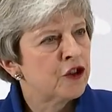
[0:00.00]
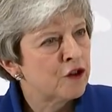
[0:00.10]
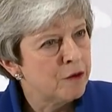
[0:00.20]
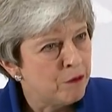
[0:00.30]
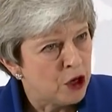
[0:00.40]

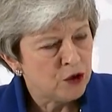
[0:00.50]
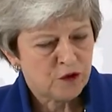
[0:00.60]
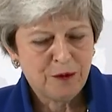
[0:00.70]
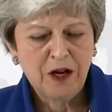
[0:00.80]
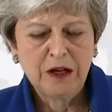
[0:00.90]
that are
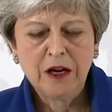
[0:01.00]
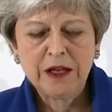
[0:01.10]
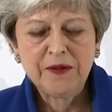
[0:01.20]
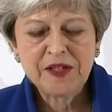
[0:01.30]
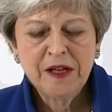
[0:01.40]
remote from our
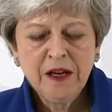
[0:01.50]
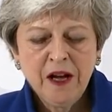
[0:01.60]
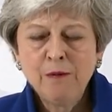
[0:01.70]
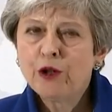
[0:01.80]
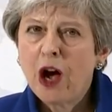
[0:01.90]
lives,
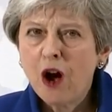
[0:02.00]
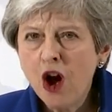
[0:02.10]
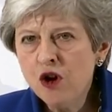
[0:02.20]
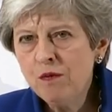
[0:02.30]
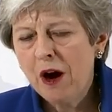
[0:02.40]
and put
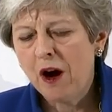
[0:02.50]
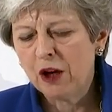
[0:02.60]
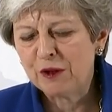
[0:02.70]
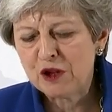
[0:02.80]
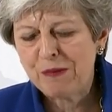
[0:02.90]
our own
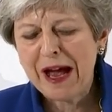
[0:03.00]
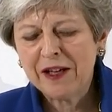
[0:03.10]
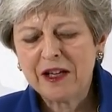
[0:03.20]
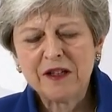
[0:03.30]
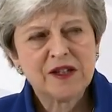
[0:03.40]
Parliament
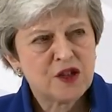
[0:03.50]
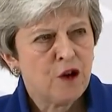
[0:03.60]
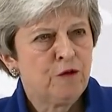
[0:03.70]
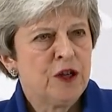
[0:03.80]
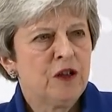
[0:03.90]
back in
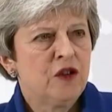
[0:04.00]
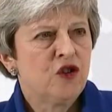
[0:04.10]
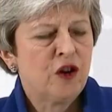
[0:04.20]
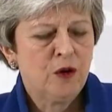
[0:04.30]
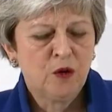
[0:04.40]
sovereign
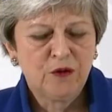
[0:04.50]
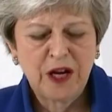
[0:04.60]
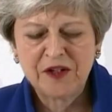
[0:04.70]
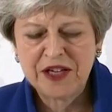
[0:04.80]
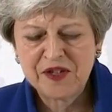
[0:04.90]
control
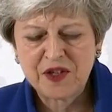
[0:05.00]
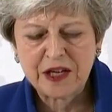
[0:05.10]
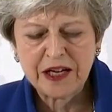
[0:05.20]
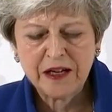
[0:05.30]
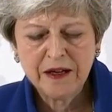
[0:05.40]
of our
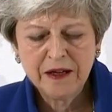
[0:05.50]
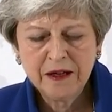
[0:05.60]
destiny.